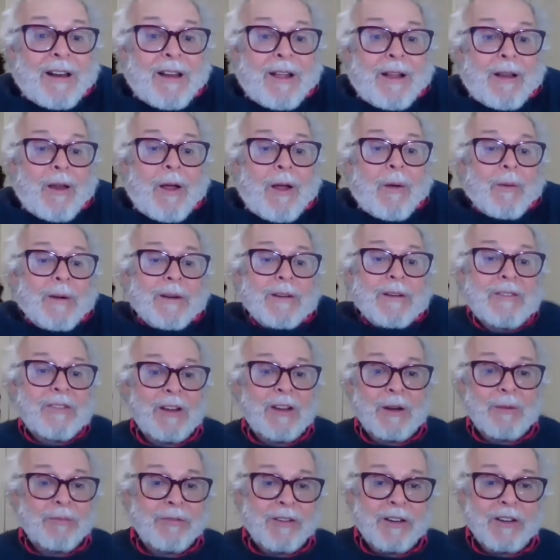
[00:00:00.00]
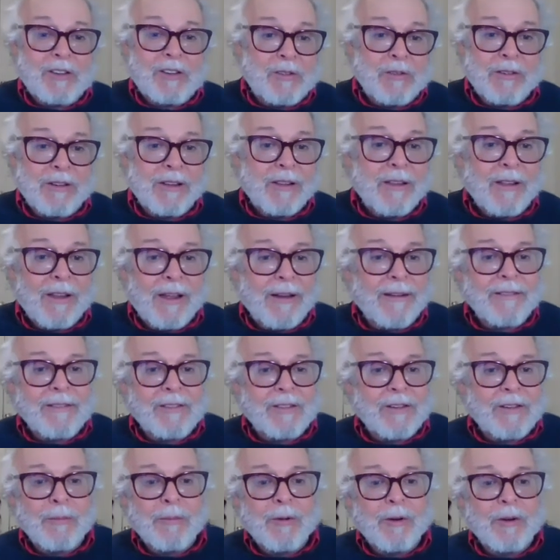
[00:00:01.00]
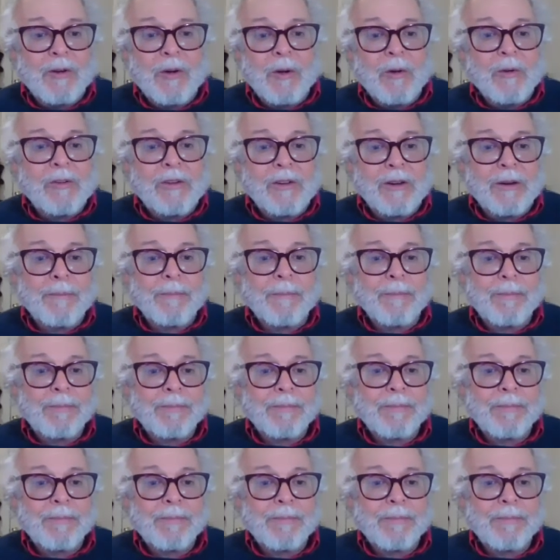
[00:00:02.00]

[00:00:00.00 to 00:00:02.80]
I'll always take pleasure in that, Jim or no Jim.